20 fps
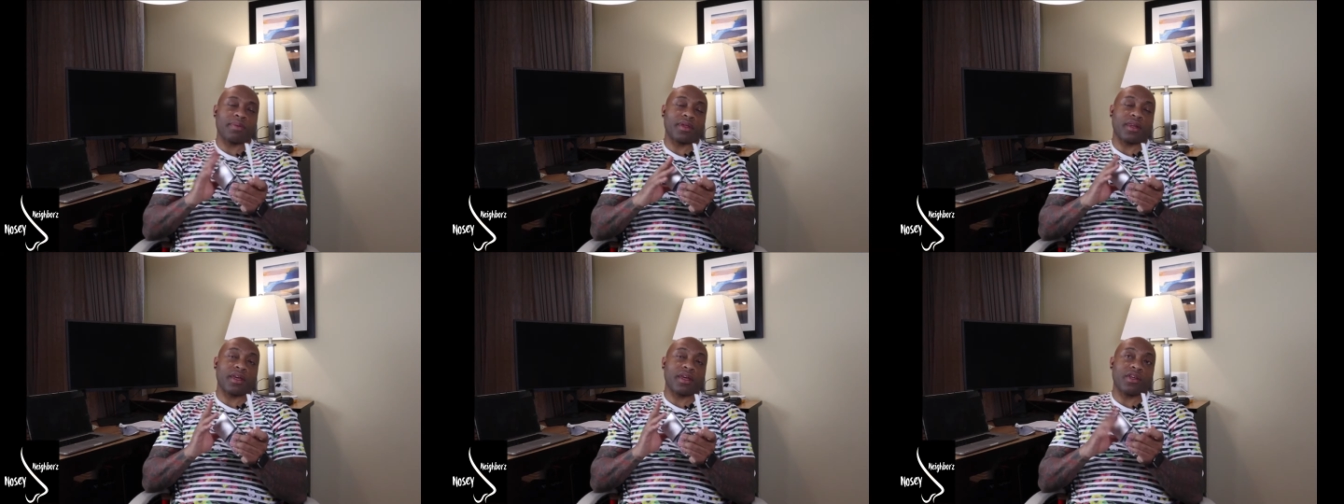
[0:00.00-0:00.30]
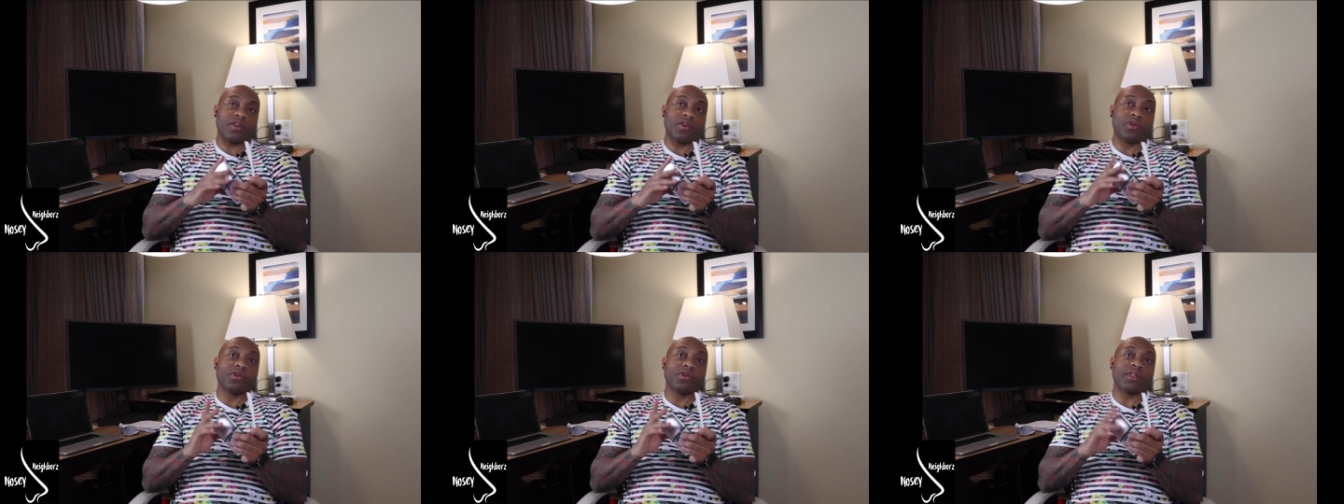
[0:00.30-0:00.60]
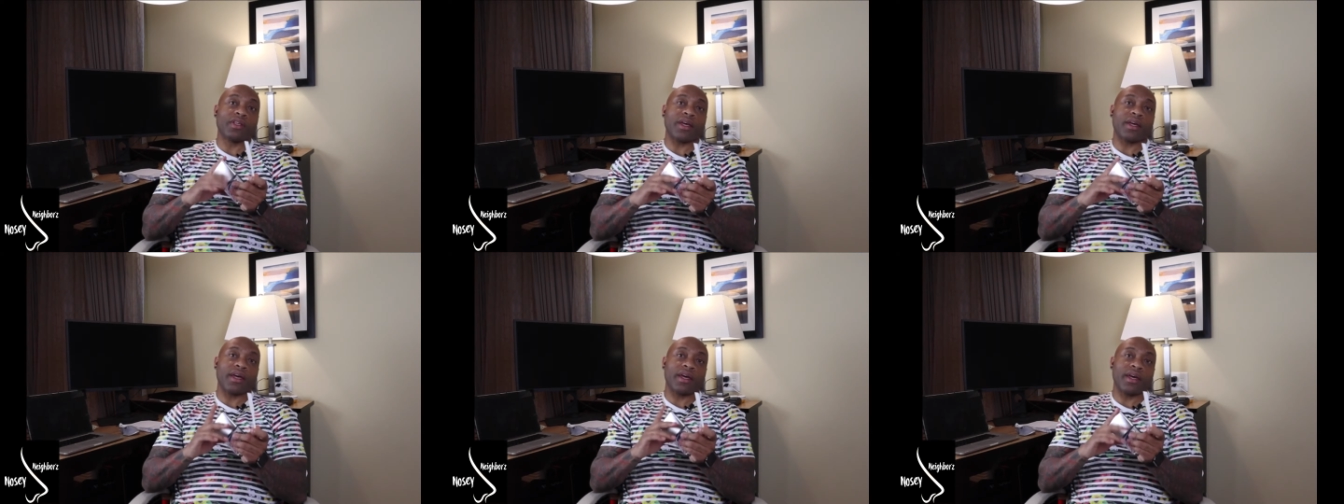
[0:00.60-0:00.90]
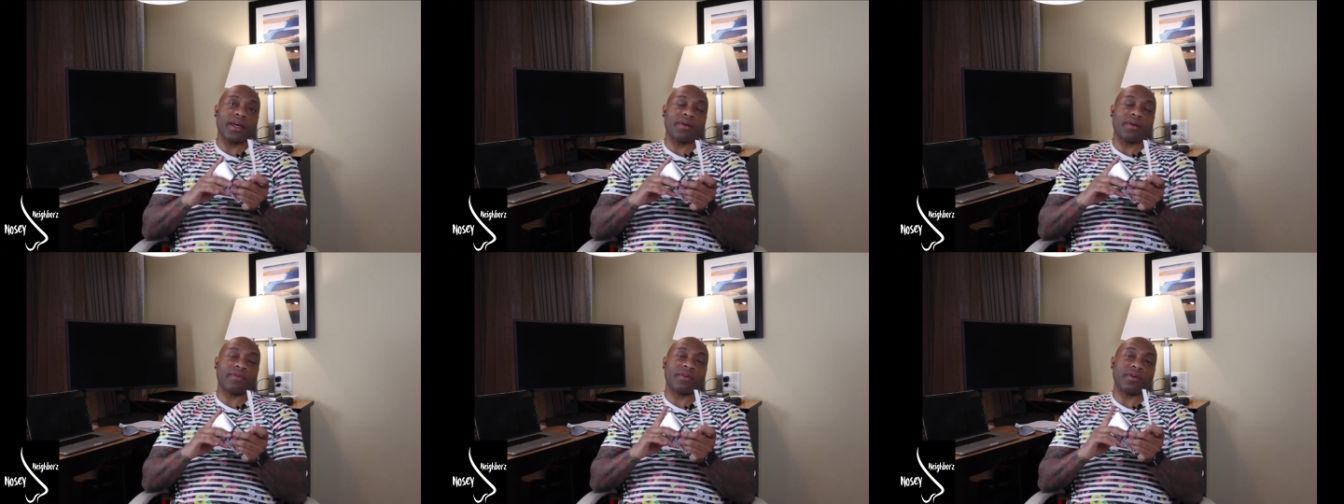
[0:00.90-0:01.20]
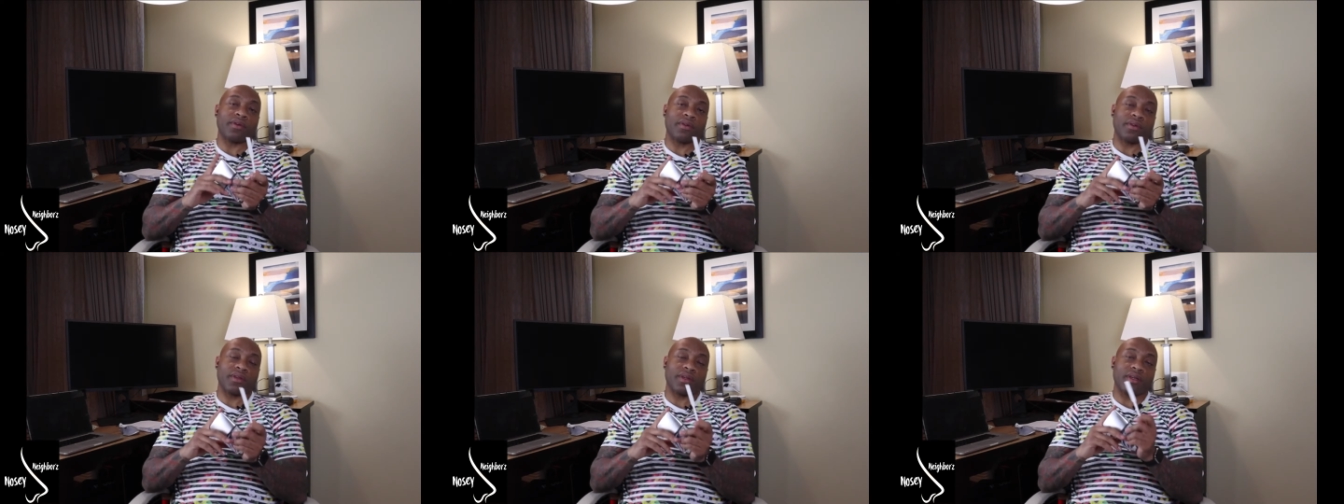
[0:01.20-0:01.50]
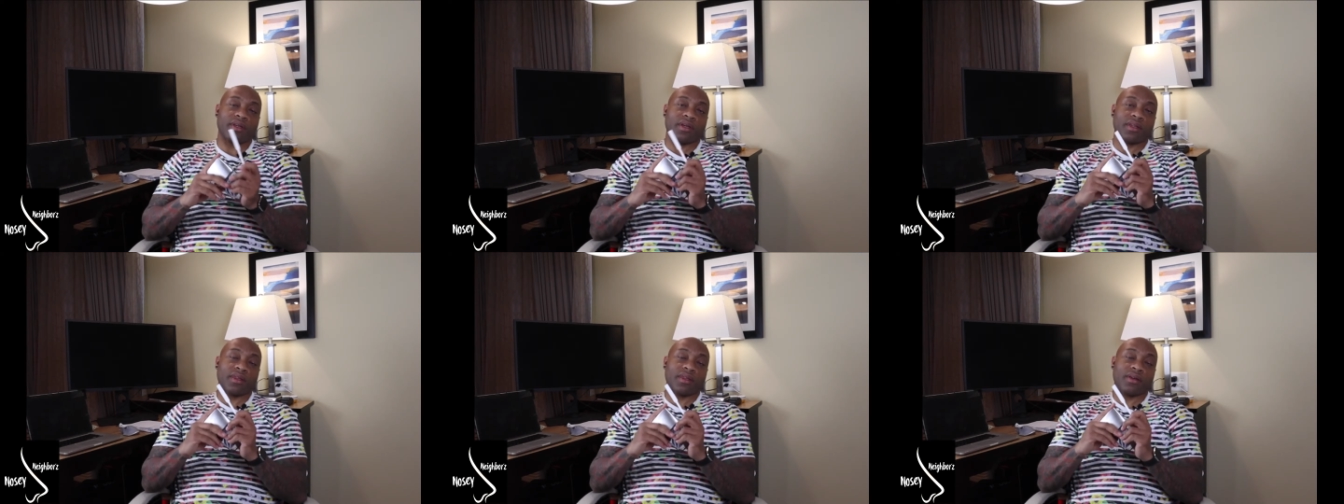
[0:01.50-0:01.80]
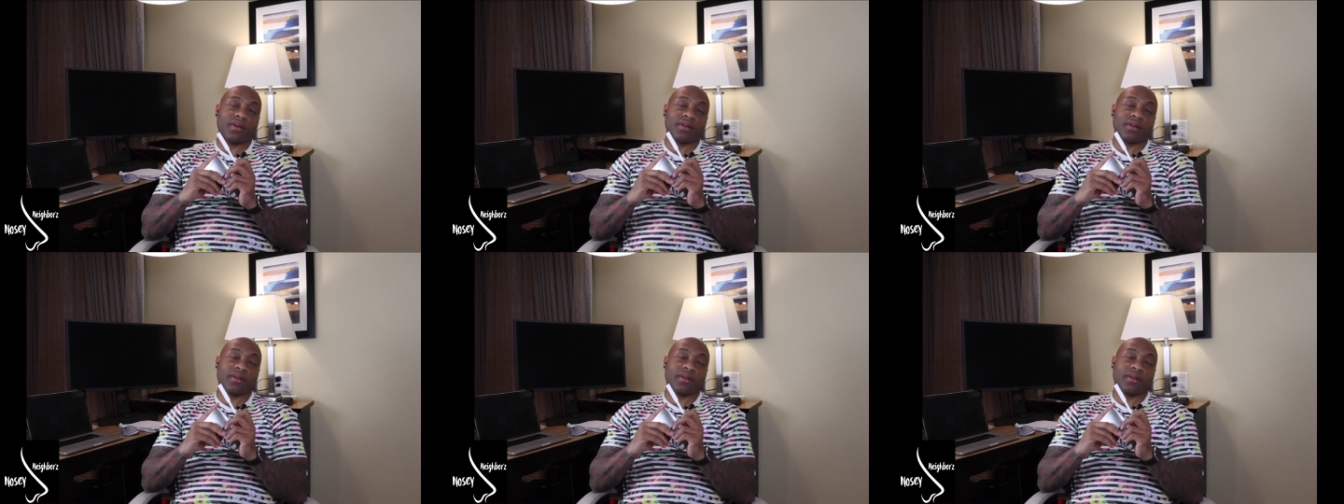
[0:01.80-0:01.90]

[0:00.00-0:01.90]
that they usually have on the